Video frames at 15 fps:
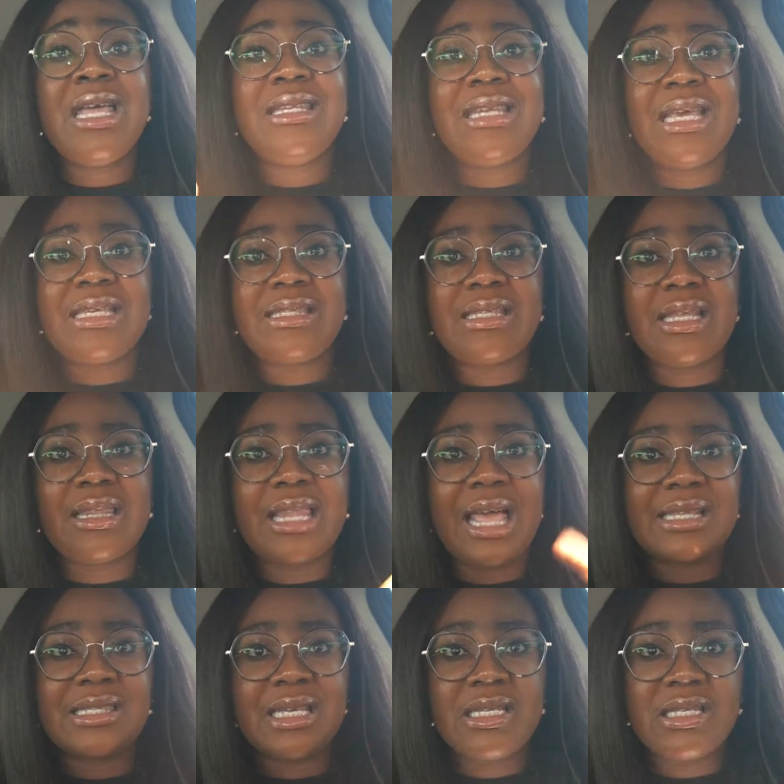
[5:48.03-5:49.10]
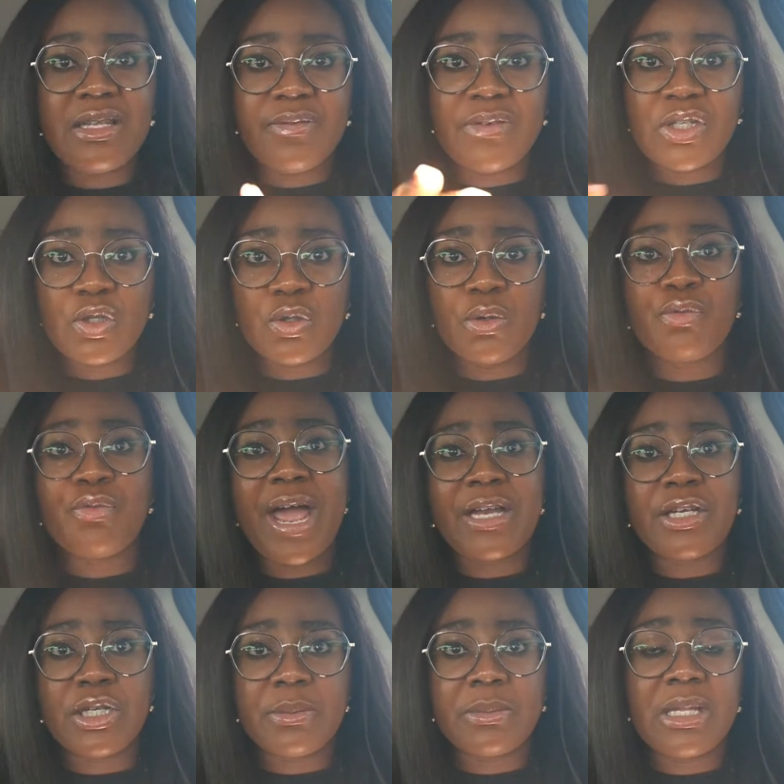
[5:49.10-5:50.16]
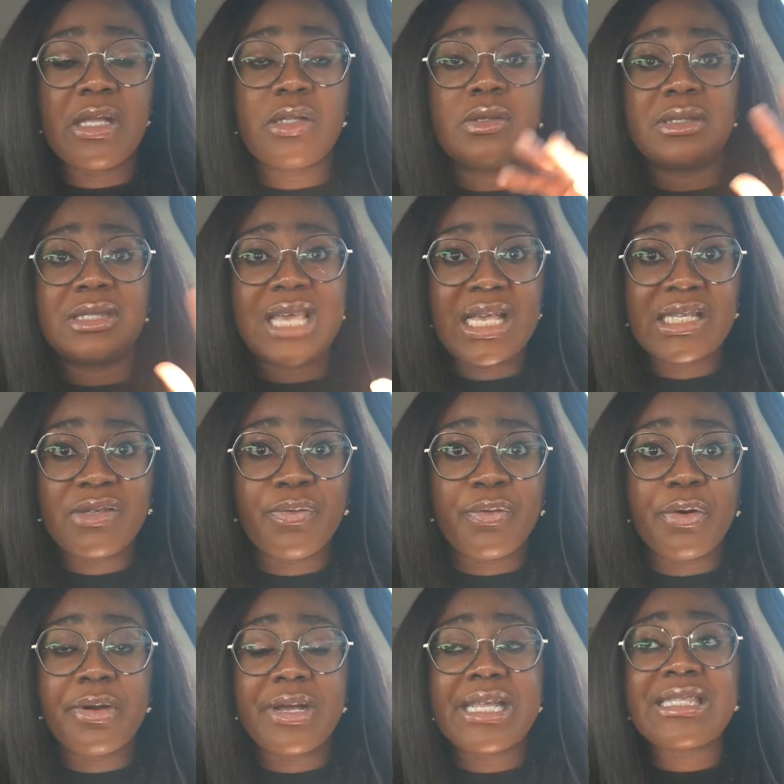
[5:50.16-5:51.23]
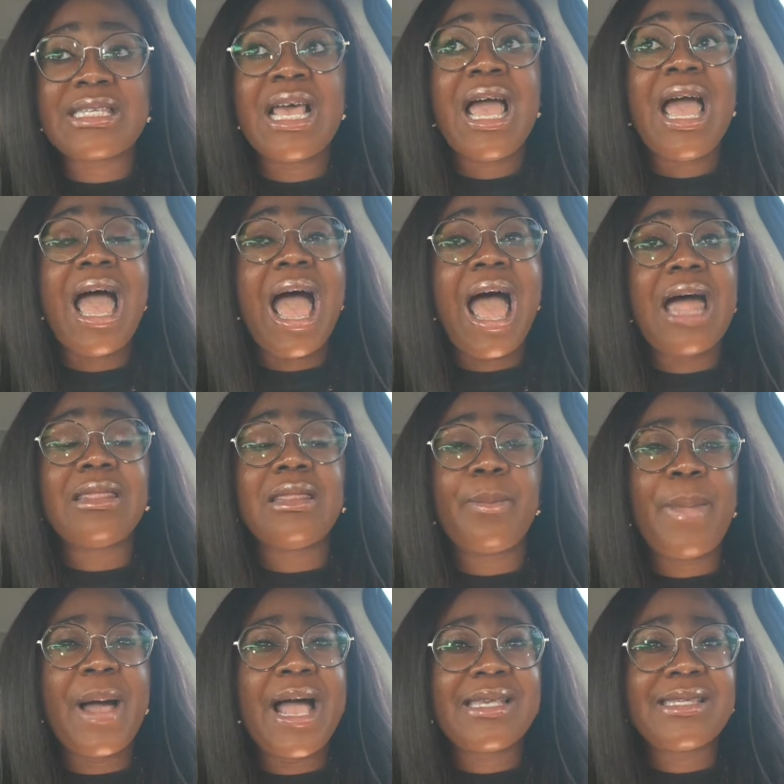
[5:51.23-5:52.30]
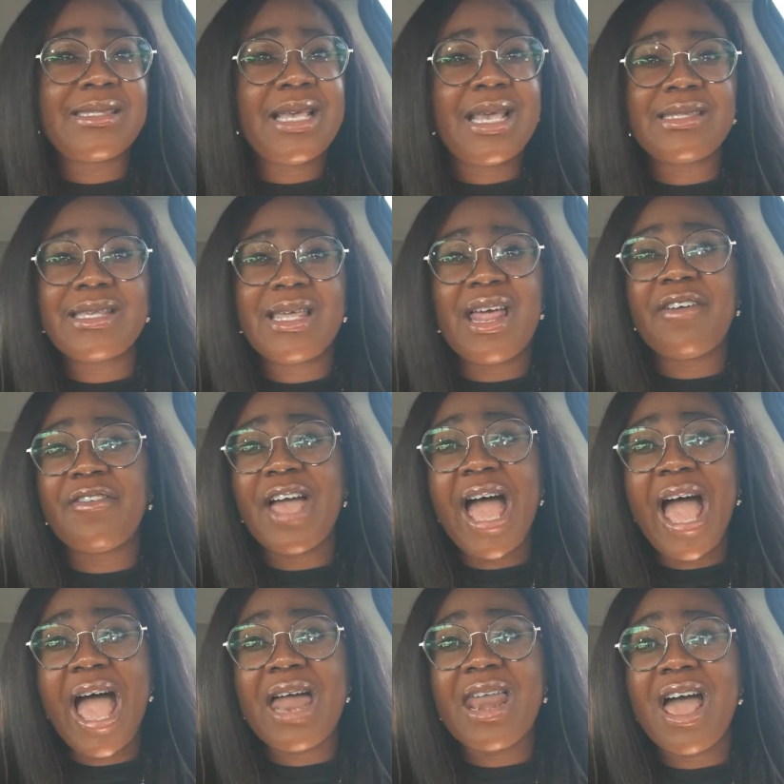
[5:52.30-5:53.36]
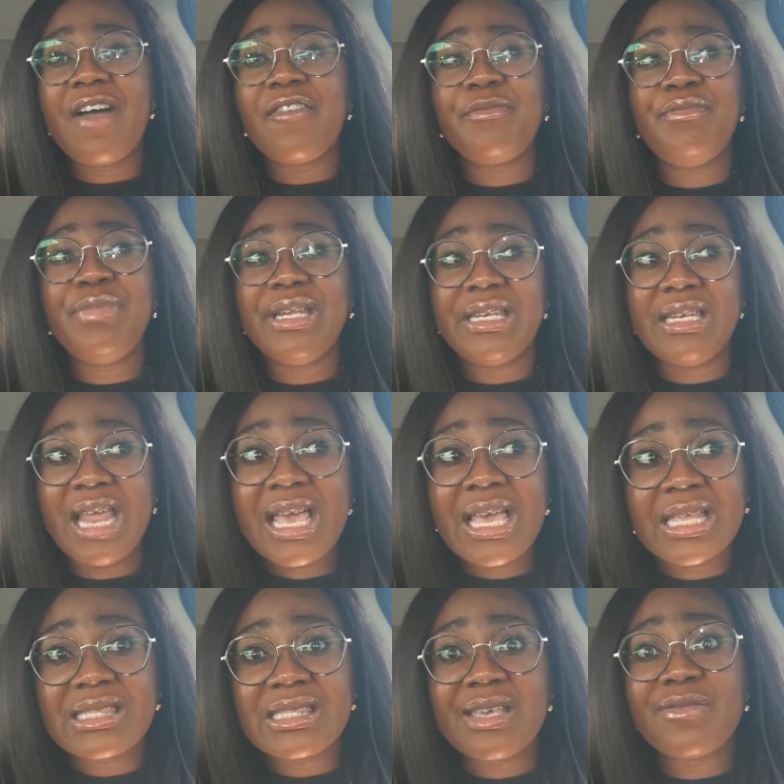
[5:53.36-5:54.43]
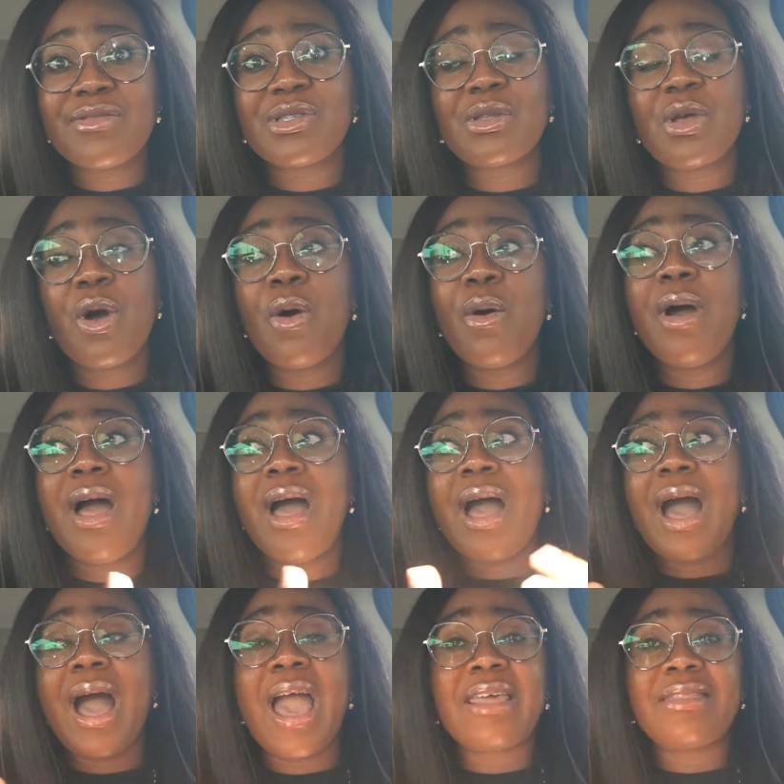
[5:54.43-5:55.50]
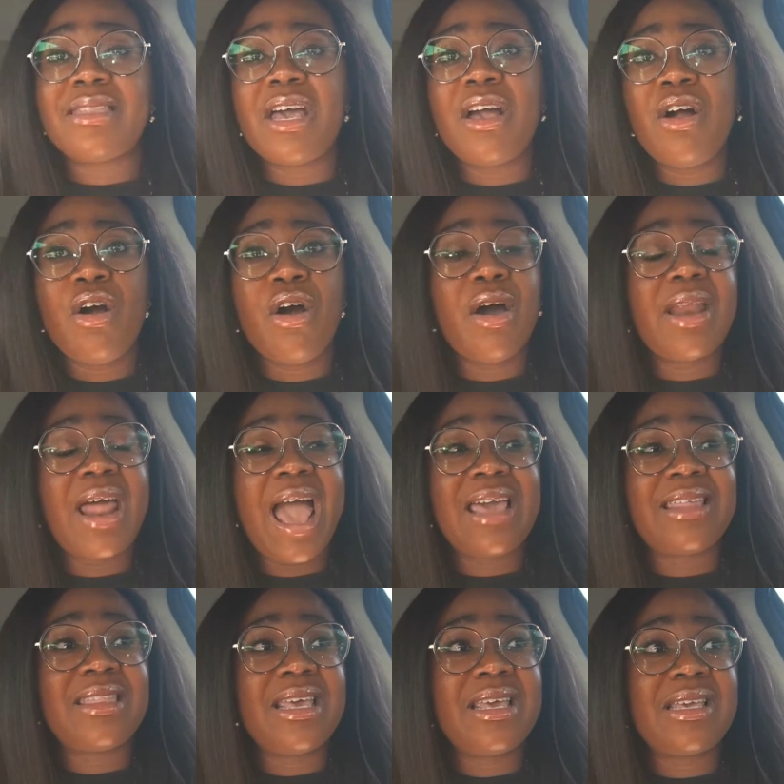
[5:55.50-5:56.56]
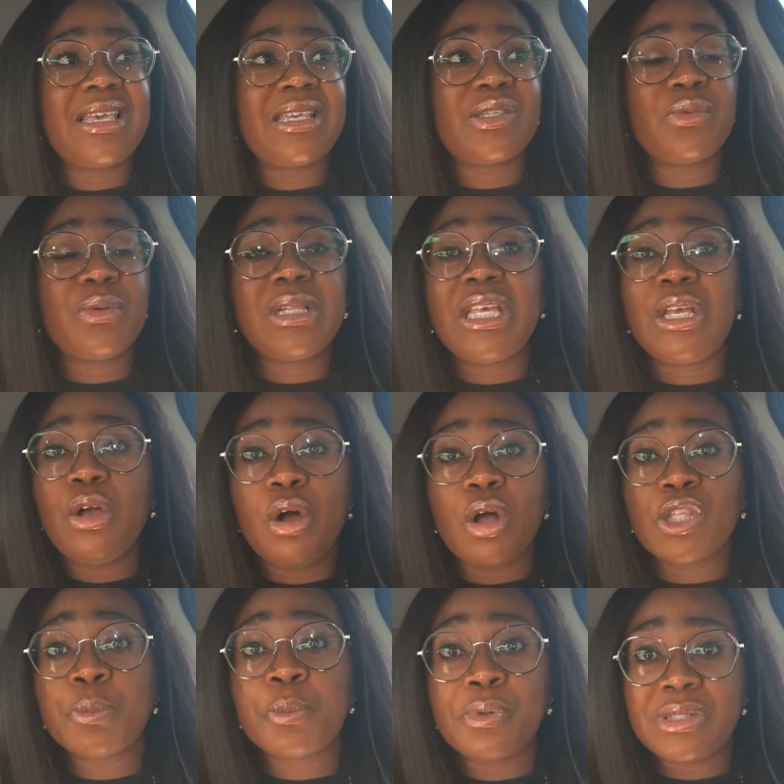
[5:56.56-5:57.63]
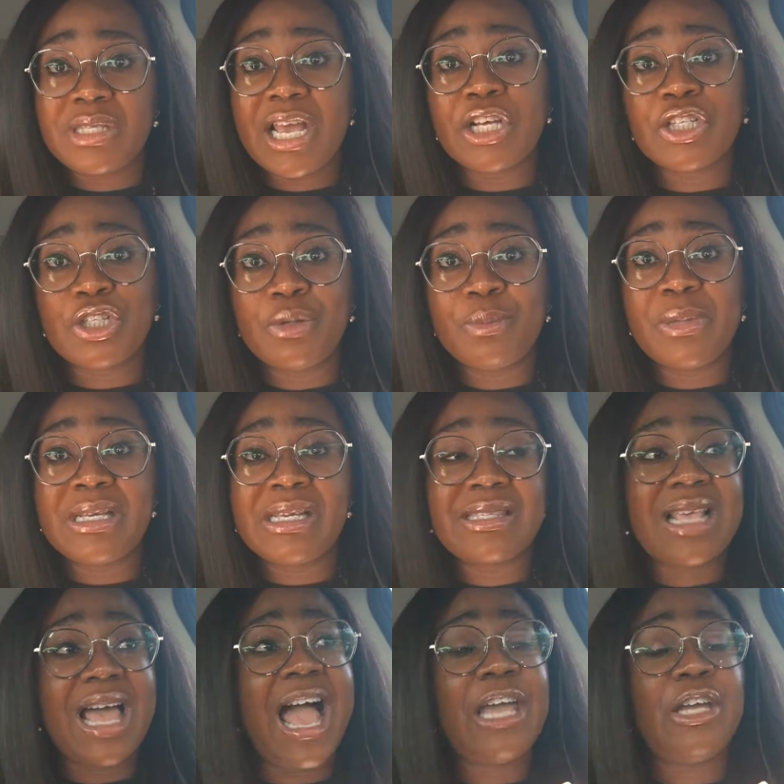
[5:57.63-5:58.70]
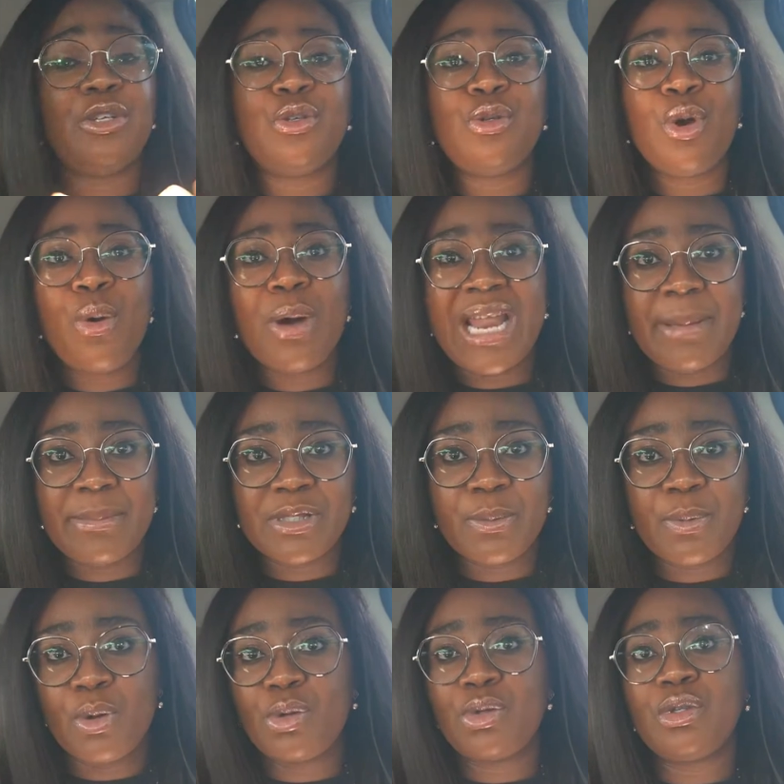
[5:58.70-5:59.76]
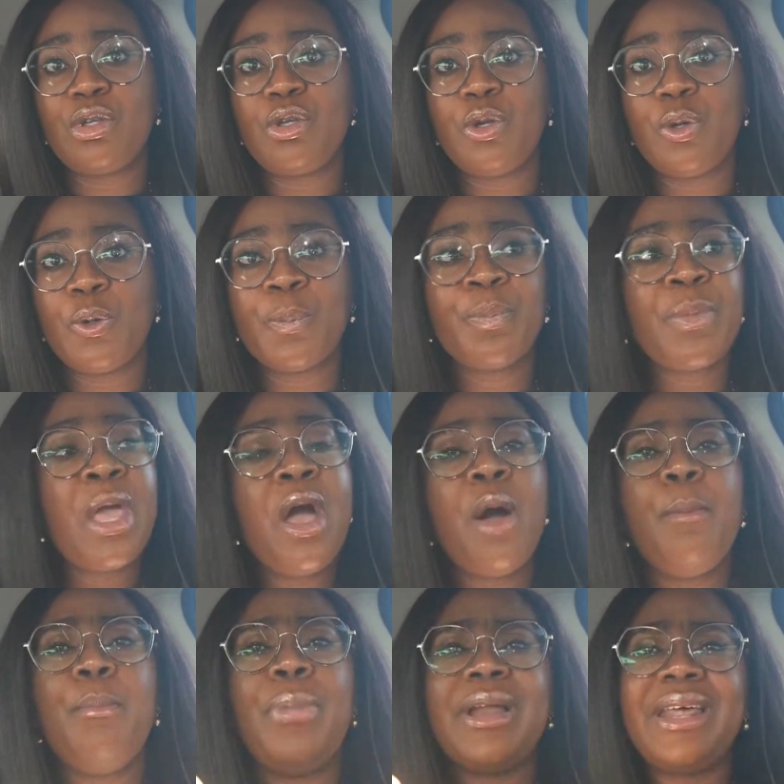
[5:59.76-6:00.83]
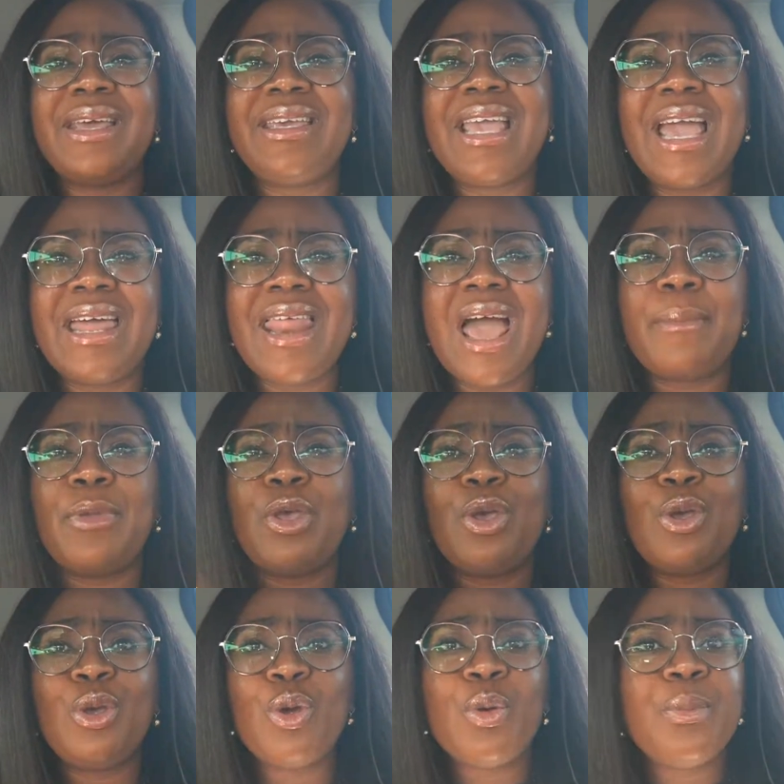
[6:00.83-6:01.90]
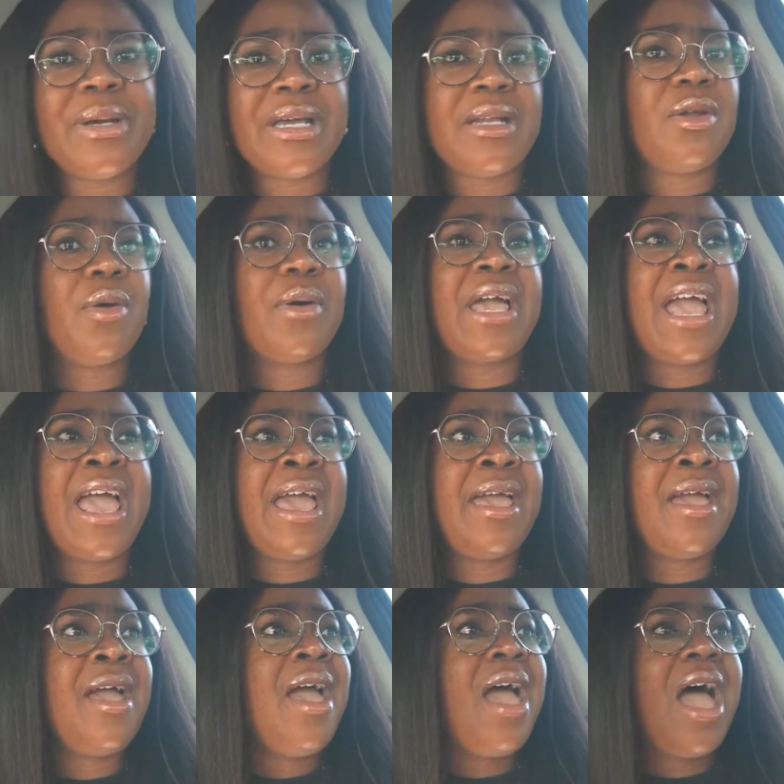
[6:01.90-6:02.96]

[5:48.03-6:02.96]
They select individual randomly to test for it, and the past tests that I've had have been negative. So I thank God. I think is really God's protection, because I do what I'm supposed to do, but again, I'm human, okay?